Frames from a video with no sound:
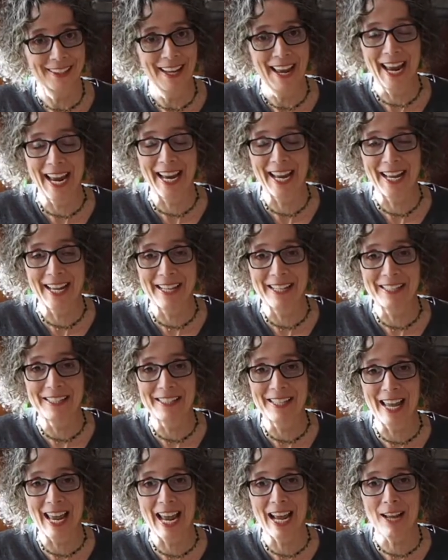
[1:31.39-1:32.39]
and
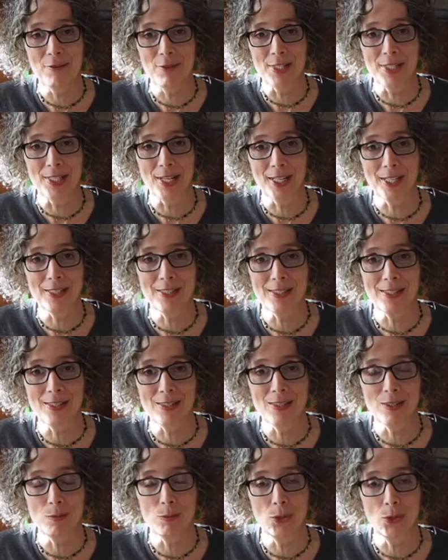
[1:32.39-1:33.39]
have a
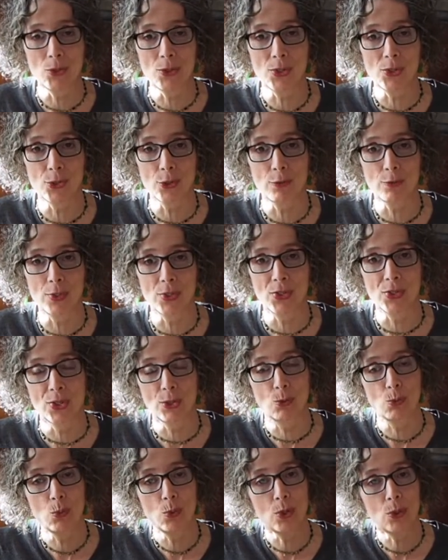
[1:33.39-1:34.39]
nice smooth surface that
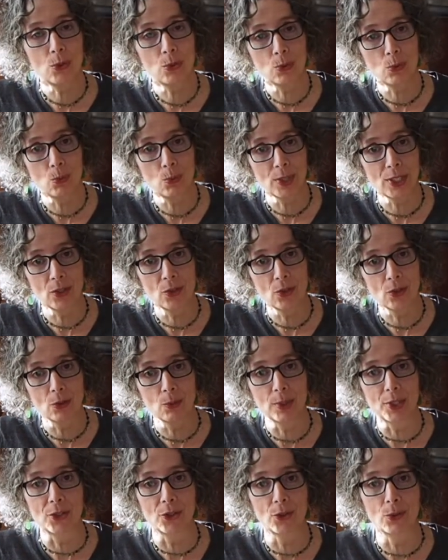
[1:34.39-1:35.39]
won't wiggle
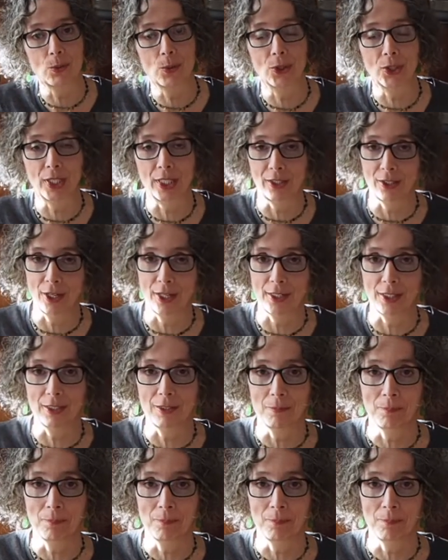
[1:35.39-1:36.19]
when you're working on it.